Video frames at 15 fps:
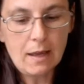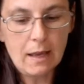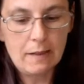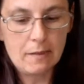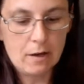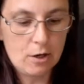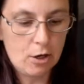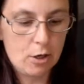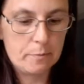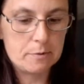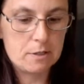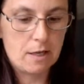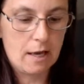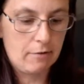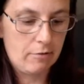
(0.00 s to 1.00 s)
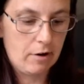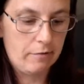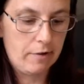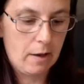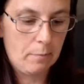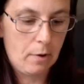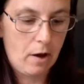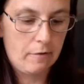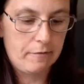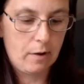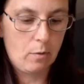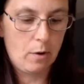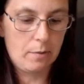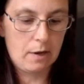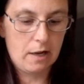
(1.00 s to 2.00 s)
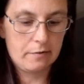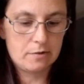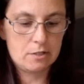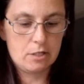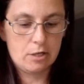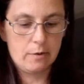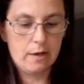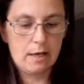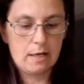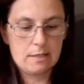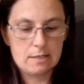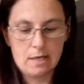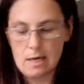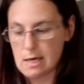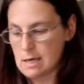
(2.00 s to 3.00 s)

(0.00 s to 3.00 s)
in the coop to get rid of it. But I think what I'm going to have to do is